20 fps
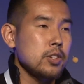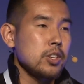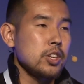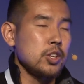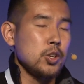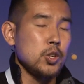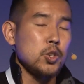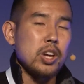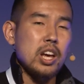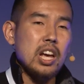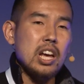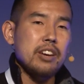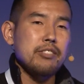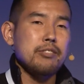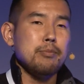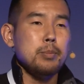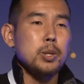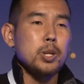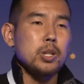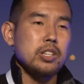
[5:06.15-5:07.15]
you
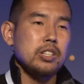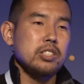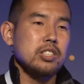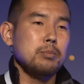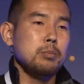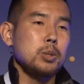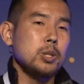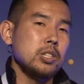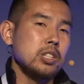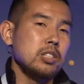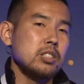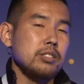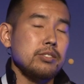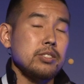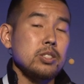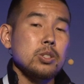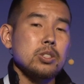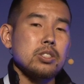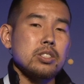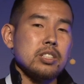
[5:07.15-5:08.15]
have millions and millions
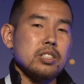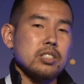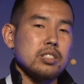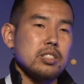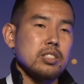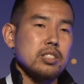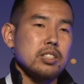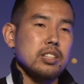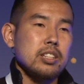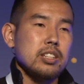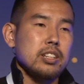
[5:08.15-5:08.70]
of users,